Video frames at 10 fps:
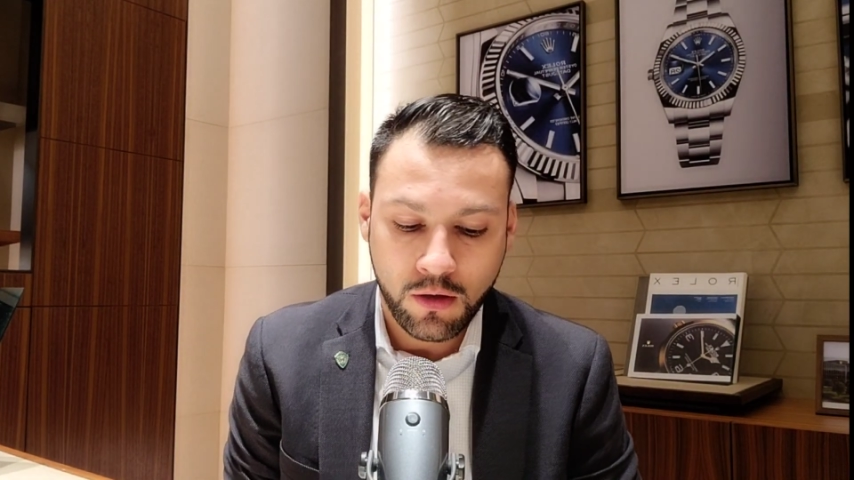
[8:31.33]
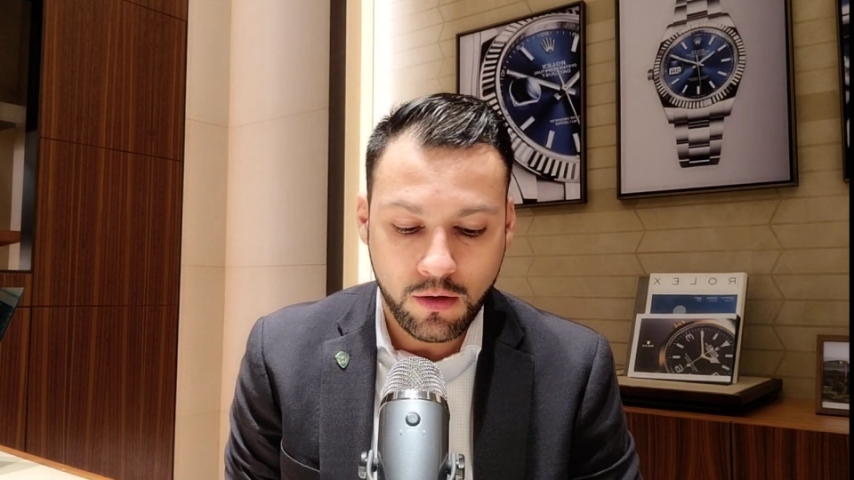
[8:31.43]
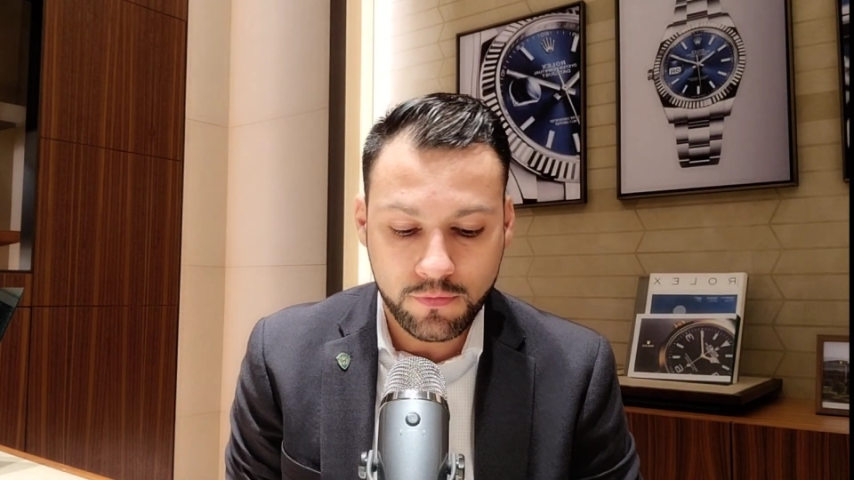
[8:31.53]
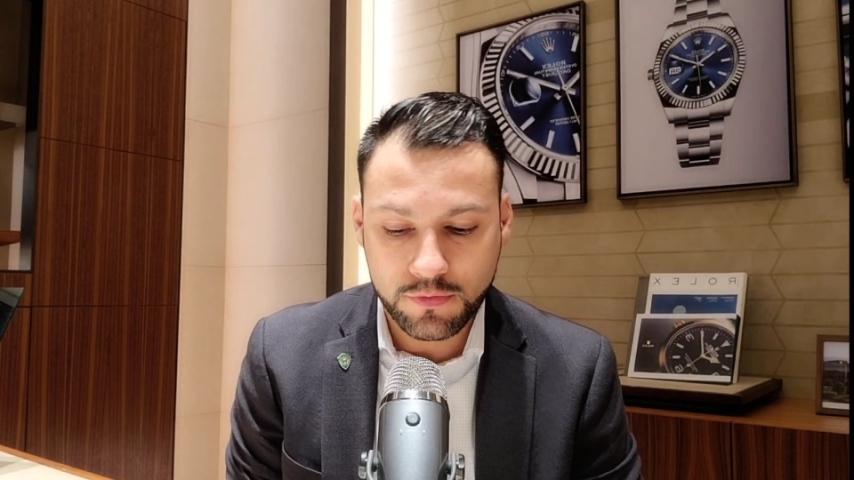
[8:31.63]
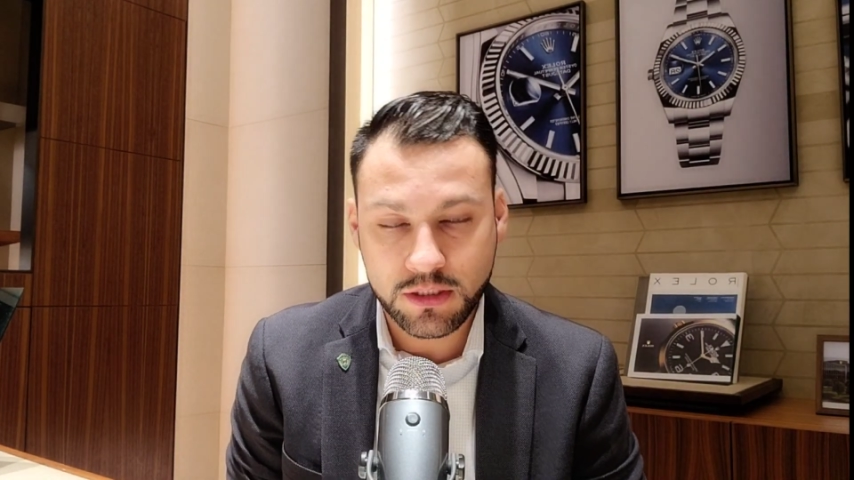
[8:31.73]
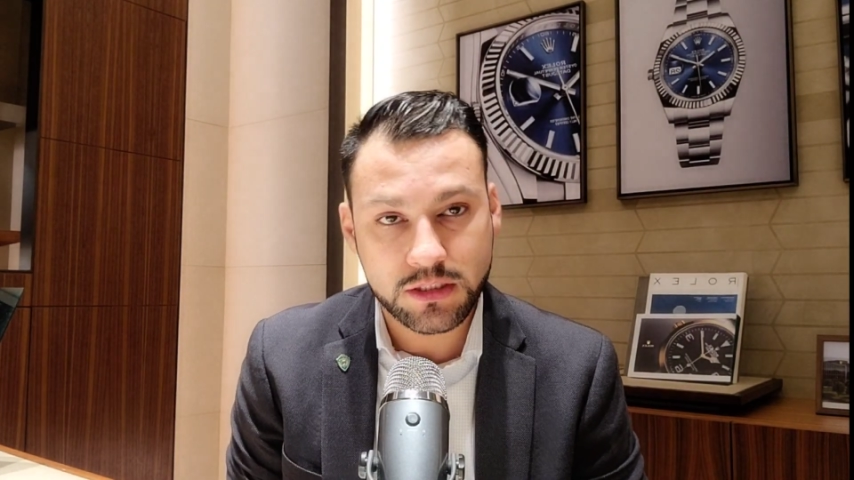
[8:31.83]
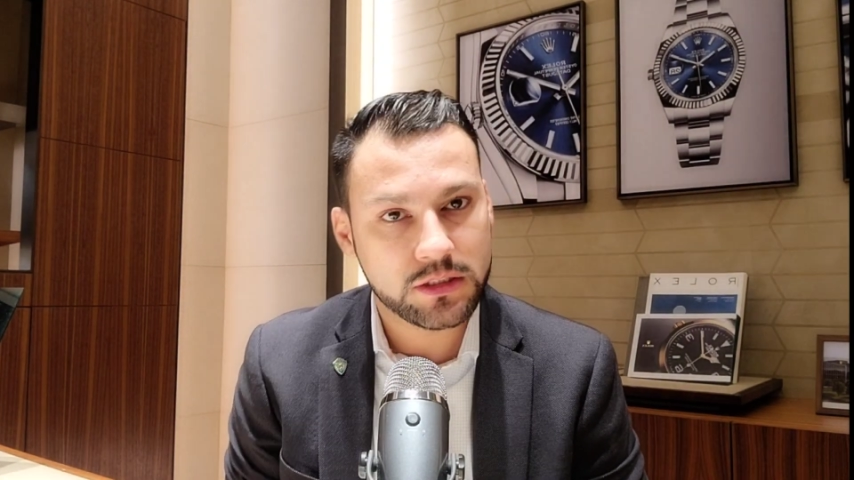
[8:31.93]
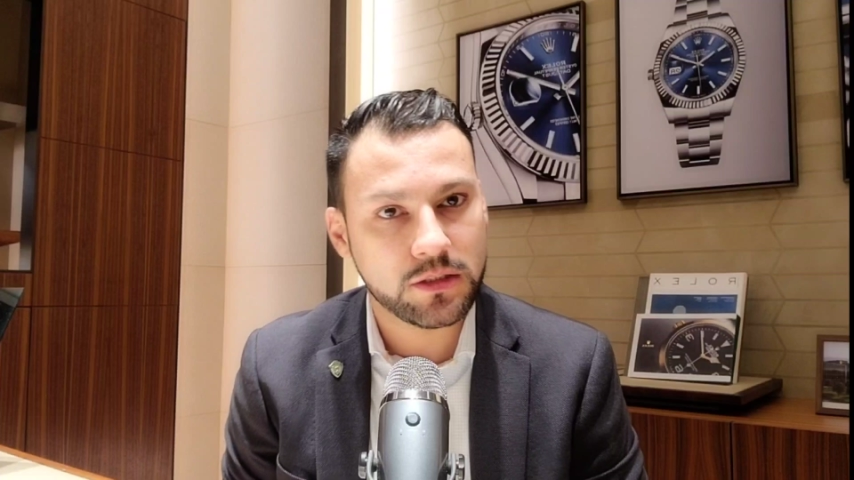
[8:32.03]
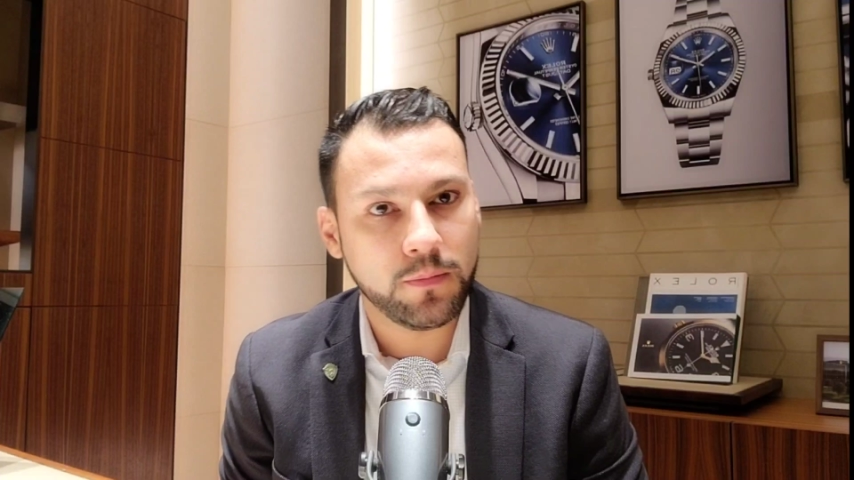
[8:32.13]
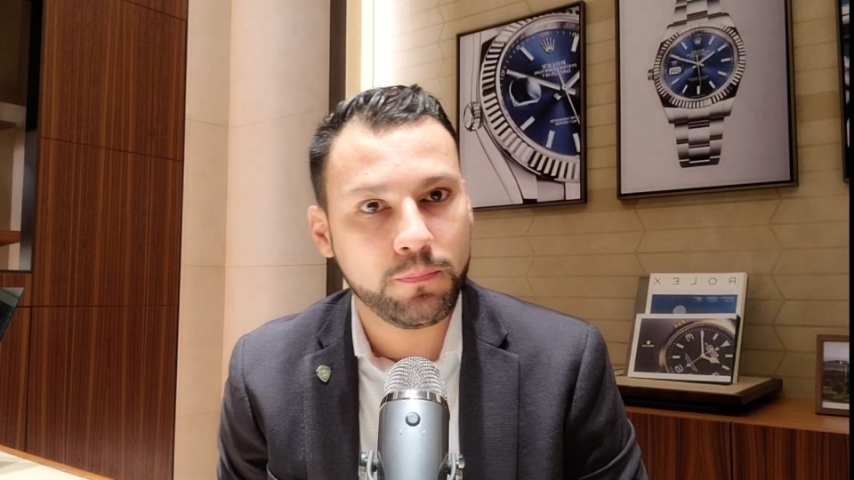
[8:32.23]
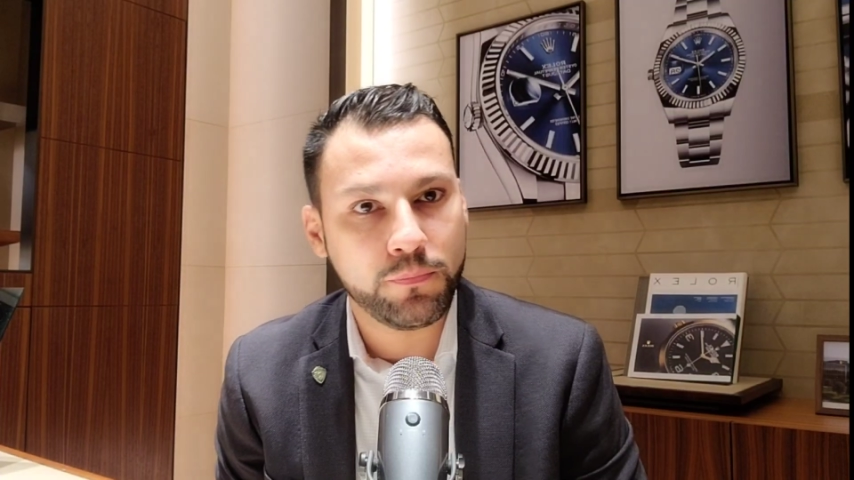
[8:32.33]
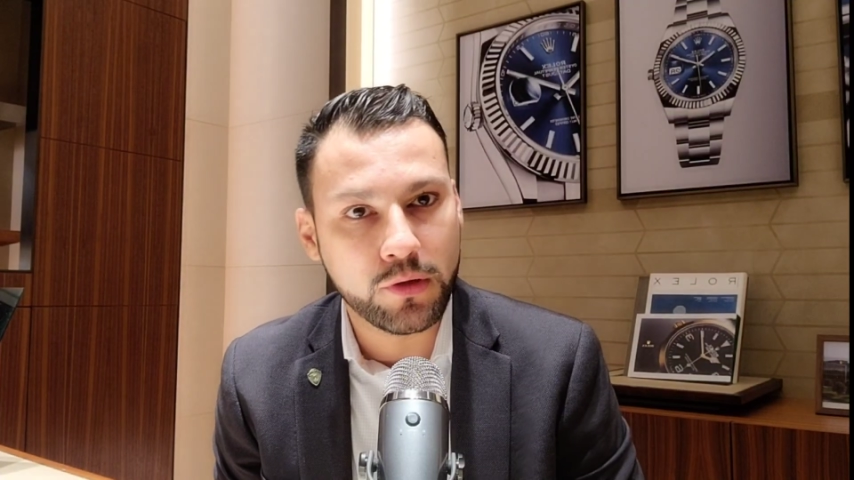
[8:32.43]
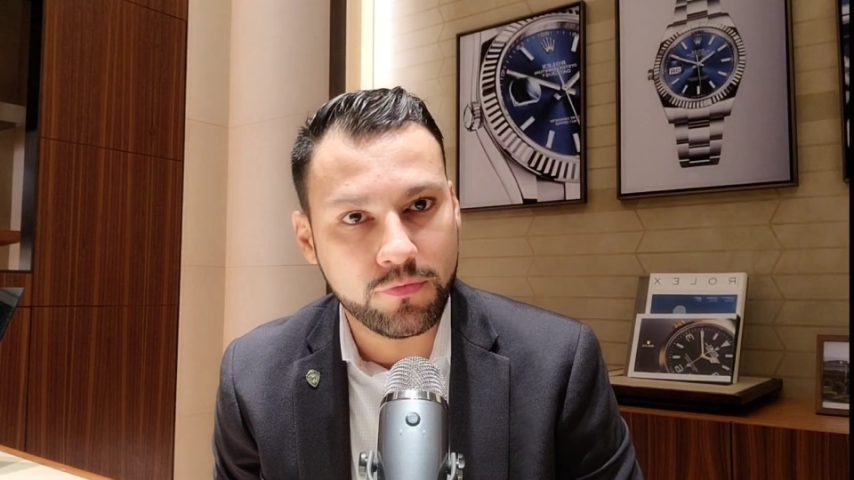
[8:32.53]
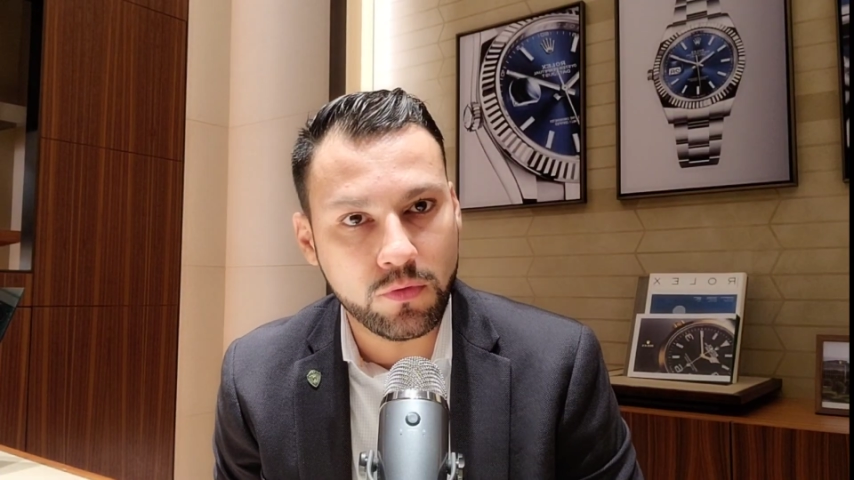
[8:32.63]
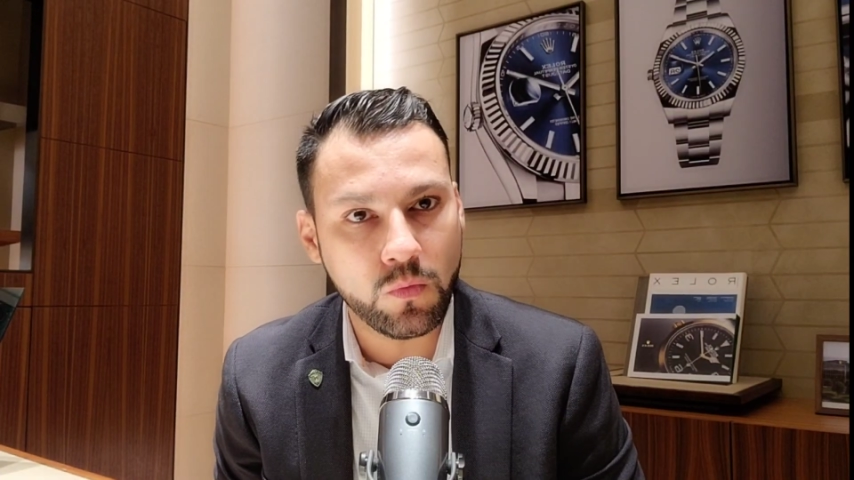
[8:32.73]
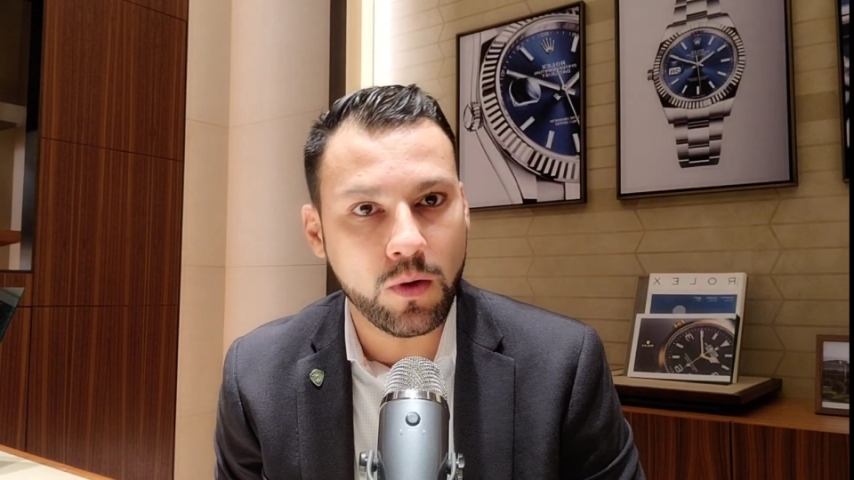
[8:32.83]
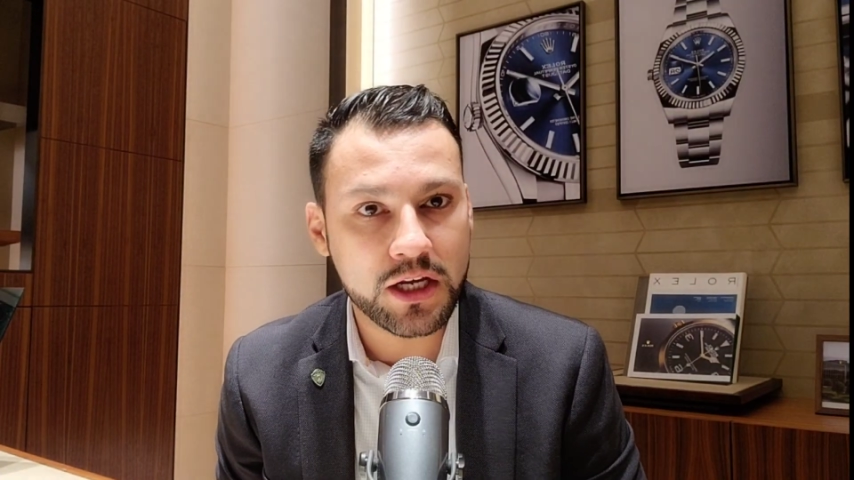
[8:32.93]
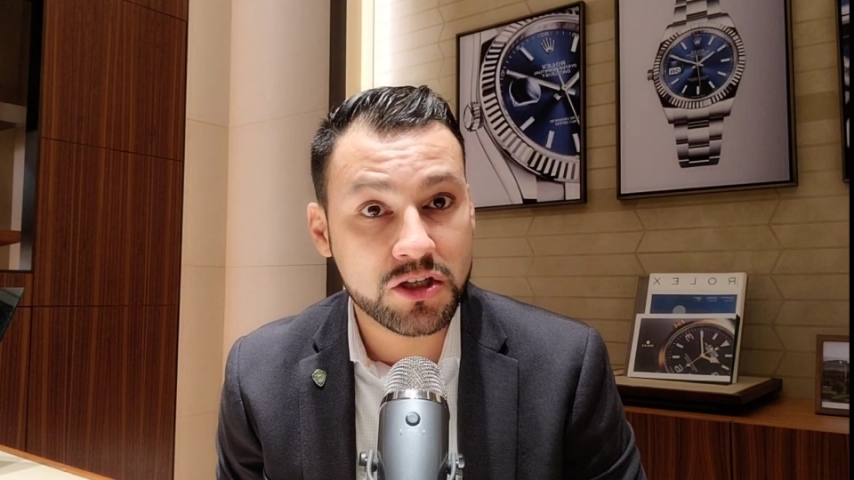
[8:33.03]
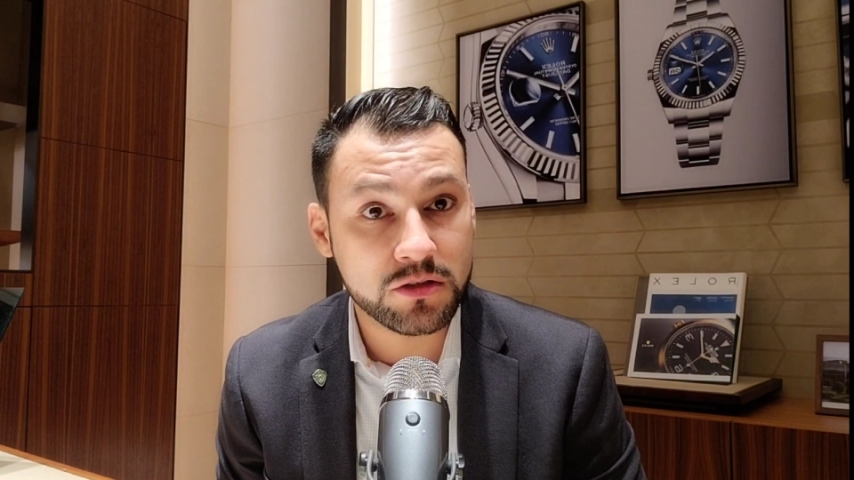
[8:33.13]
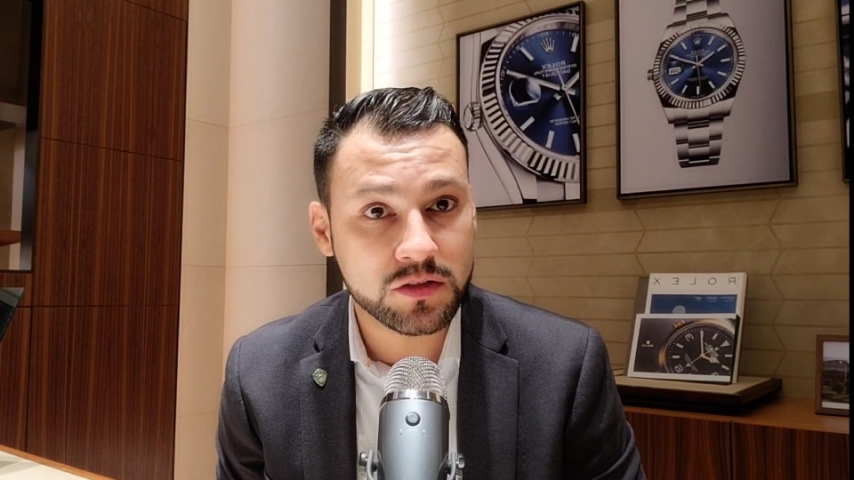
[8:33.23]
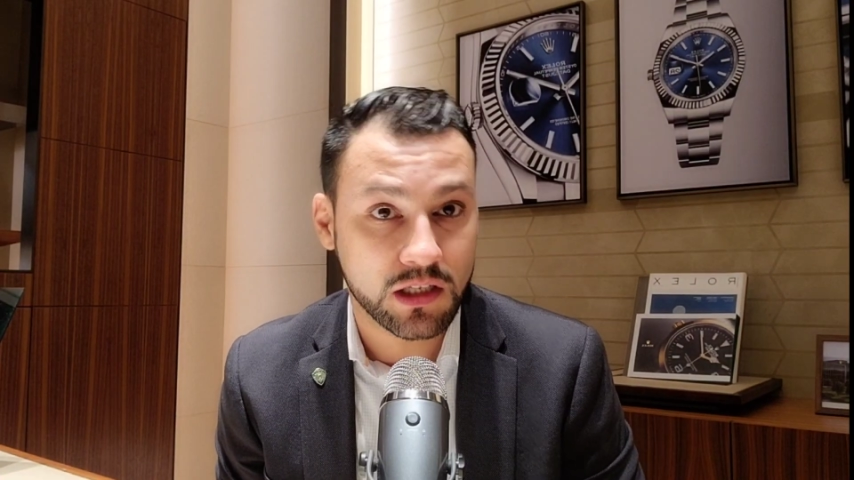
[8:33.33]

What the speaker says: of these beautiful watches